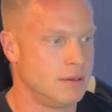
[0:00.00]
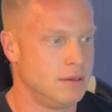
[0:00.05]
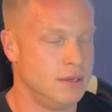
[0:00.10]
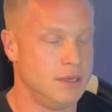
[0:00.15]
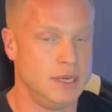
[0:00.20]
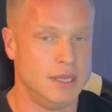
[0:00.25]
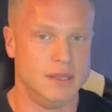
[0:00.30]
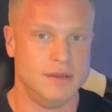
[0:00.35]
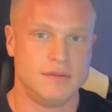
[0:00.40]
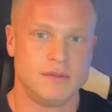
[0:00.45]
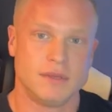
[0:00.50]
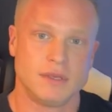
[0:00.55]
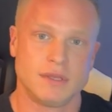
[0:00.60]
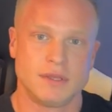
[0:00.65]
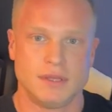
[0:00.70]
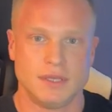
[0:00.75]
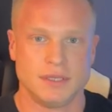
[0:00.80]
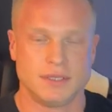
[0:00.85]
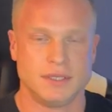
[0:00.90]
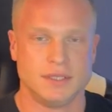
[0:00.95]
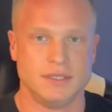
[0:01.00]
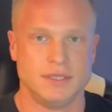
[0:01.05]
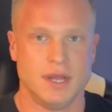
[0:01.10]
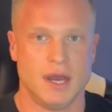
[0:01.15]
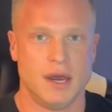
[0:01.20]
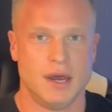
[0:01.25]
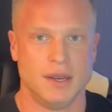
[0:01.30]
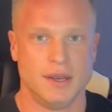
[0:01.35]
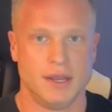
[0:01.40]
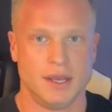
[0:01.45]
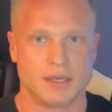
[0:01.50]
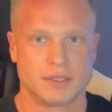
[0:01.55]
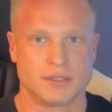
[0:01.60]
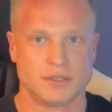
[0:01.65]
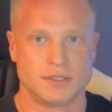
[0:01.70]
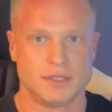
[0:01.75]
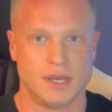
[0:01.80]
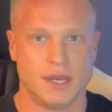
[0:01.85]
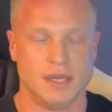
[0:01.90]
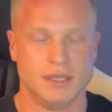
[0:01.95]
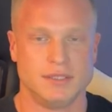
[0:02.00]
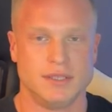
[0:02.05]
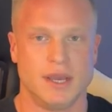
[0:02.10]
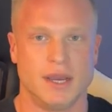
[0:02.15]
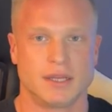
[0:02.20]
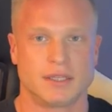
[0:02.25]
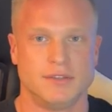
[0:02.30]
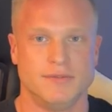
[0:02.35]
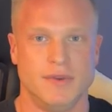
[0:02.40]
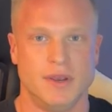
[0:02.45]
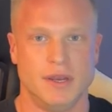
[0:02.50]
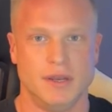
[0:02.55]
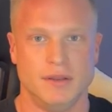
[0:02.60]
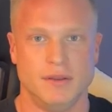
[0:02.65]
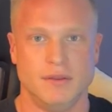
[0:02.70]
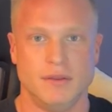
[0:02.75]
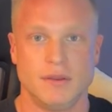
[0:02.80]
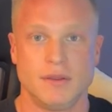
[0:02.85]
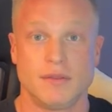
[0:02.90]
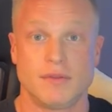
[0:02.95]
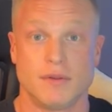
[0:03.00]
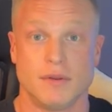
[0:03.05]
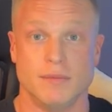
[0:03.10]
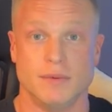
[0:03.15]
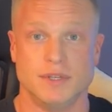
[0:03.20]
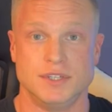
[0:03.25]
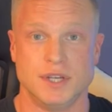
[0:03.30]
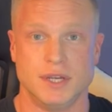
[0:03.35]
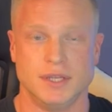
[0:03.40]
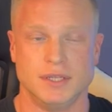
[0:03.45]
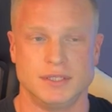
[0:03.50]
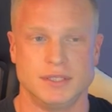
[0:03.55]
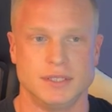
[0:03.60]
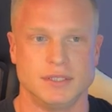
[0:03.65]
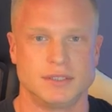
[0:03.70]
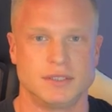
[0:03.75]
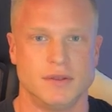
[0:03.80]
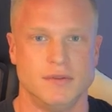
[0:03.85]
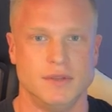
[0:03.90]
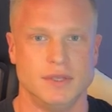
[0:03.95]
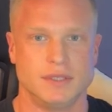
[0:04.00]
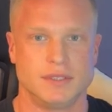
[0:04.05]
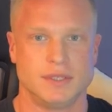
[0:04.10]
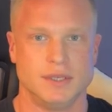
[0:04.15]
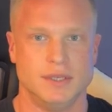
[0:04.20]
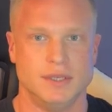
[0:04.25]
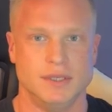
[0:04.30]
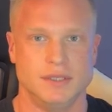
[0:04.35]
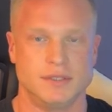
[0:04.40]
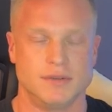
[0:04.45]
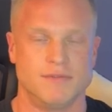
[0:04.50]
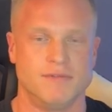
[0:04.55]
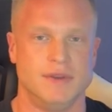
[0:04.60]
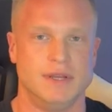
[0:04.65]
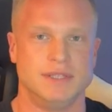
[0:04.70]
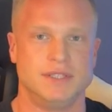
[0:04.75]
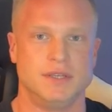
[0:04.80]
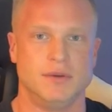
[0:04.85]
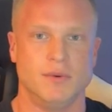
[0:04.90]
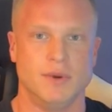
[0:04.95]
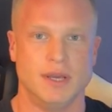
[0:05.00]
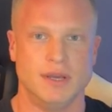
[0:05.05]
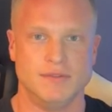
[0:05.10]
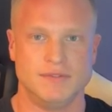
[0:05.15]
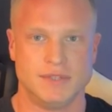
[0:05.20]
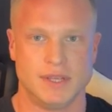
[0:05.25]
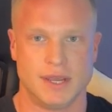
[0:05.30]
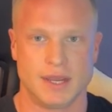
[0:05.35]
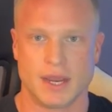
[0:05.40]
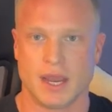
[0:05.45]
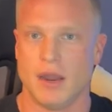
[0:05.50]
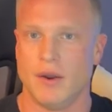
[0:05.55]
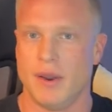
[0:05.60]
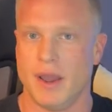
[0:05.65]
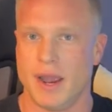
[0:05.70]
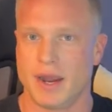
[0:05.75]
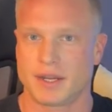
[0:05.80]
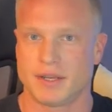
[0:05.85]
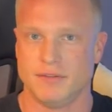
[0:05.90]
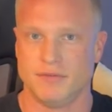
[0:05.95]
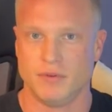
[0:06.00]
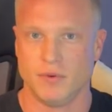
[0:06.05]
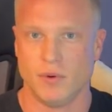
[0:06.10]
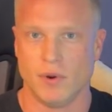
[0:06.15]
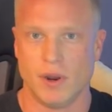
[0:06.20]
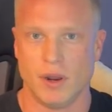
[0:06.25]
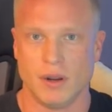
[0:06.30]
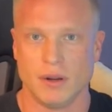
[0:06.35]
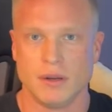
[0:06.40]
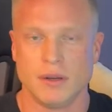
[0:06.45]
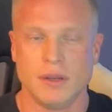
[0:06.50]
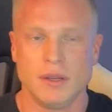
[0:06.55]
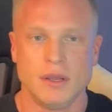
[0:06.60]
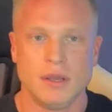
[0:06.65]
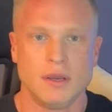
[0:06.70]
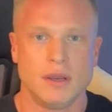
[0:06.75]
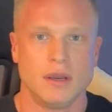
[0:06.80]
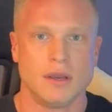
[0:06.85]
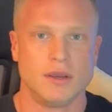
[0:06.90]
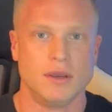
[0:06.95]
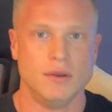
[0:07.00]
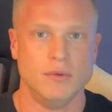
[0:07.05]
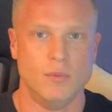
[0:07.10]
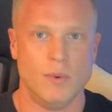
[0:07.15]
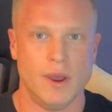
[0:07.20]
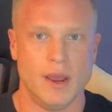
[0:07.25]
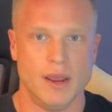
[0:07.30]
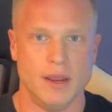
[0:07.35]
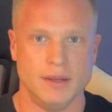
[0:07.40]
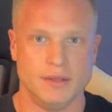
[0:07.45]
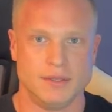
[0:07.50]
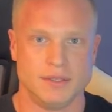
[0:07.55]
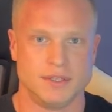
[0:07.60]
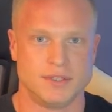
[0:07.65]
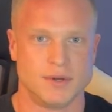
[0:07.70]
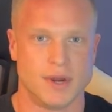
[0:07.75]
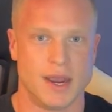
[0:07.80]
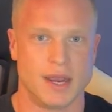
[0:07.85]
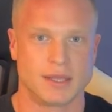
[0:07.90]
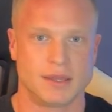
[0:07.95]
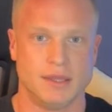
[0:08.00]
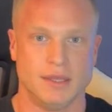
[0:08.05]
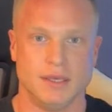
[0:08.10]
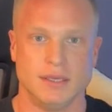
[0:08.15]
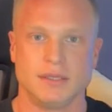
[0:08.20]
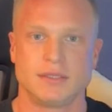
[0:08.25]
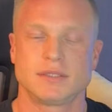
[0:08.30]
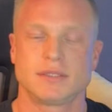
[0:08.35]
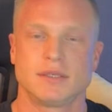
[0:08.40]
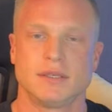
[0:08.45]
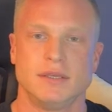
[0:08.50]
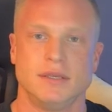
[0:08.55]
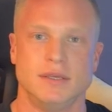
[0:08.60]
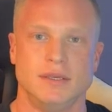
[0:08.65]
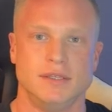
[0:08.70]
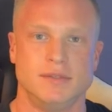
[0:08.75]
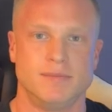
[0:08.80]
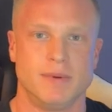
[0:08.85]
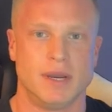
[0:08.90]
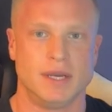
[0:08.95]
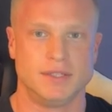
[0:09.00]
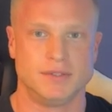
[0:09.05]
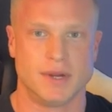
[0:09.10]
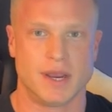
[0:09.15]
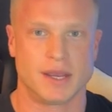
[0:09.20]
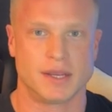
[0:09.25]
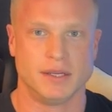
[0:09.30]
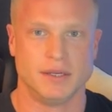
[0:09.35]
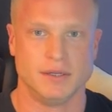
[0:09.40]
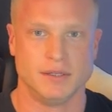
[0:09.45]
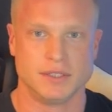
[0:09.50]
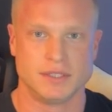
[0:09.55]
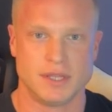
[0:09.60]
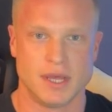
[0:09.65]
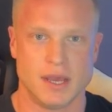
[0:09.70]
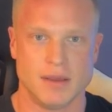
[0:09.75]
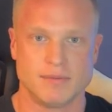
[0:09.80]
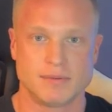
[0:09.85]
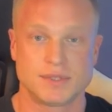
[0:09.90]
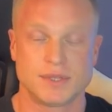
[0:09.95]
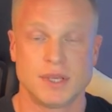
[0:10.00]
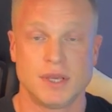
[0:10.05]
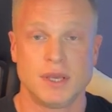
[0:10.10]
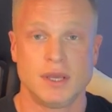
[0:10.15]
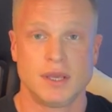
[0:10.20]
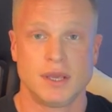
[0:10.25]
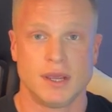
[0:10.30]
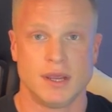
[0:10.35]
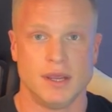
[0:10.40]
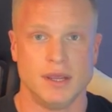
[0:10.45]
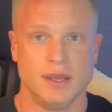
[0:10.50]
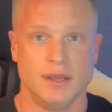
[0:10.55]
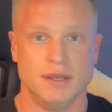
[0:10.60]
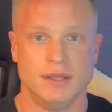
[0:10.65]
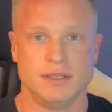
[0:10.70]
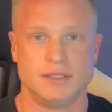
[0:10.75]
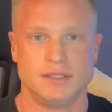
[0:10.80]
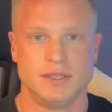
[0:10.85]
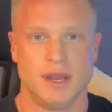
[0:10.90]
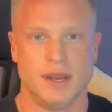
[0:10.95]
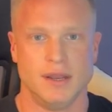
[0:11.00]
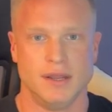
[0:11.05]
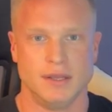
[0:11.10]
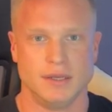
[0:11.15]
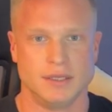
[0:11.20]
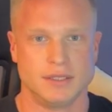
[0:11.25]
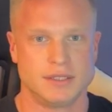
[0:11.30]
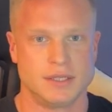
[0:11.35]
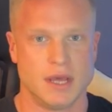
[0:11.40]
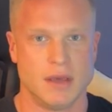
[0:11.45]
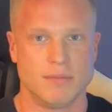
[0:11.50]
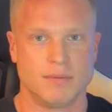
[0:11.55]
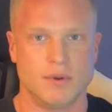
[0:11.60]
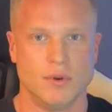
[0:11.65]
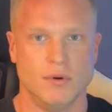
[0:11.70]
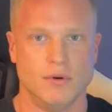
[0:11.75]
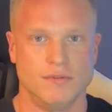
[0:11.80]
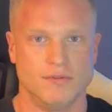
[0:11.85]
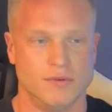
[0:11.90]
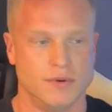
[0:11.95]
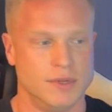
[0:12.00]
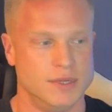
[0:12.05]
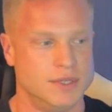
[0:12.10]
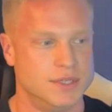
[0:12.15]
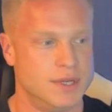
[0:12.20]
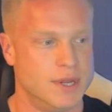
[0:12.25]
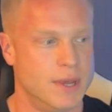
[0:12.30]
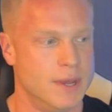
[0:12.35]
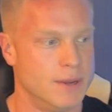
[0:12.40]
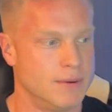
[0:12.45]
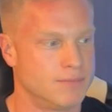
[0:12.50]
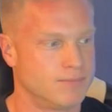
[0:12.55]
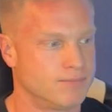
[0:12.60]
NEAT. This is non-exercise activated thermogenesis. So this is a fancy way of saying how active you are. A good way to track this is by tracking your steps and setting a step goal for each day.